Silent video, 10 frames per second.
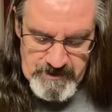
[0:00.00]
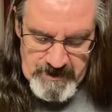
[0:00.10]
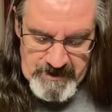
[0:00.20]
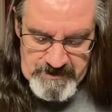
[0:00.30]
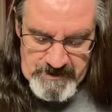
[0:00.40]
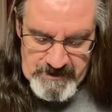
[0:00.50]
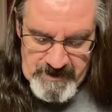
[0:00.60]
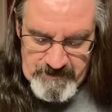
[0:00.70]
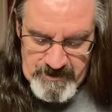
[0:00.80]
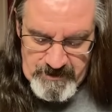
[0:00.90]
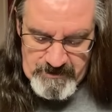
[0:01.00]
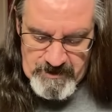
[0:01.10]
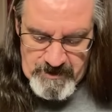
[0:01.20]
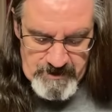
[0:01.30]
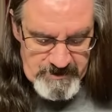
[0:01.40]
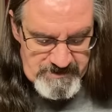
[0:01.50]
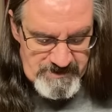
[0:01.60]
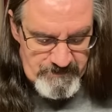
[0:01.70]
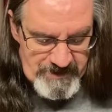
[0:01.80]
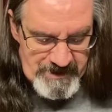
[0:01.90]
and the claimant at law is
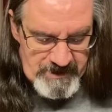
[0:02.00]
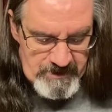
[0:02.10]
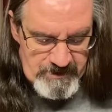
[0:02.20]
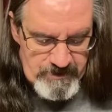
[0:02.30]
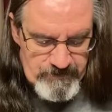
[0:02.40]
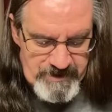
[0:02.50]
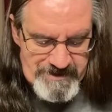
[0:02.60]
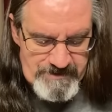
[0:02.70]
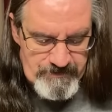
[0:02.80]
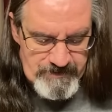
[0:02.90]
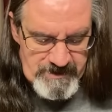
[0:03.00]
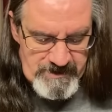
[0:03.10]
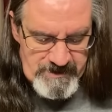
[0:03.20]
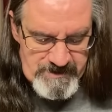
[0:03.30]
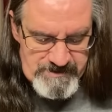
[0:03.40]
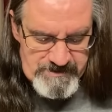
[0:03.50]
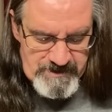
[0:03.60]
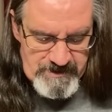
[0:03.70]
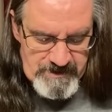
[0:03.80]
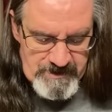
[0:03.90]
immediately released
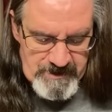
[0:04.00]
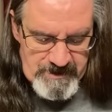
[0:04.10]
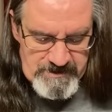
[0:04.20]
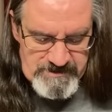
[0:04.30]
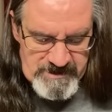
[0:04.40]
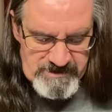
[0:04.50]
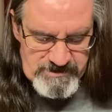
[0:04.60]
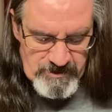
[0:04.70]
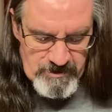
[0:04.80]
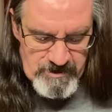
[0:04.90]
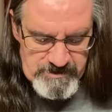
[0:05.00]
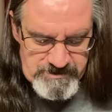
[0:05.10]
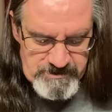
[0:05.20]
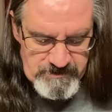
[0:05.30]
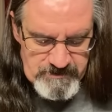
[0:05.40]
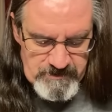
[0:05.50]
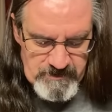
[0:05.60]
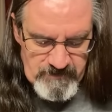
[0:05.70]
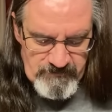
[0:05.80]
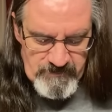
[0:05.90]
and discharged
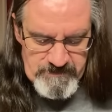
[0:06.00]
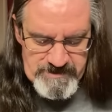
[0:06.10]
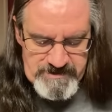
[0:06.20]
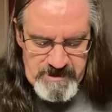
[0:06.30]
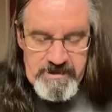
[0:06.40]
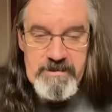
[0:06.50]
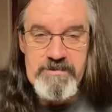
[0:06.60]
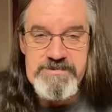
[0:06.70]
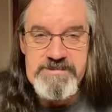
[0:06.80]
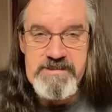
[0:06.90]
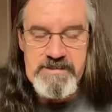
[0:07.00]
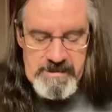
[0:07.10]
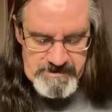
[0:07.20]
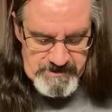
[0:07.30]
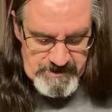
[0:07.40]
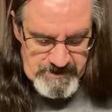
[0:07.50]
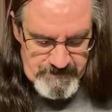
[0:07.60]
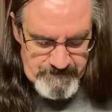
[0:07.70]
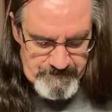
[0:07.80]
from the TDOC custody.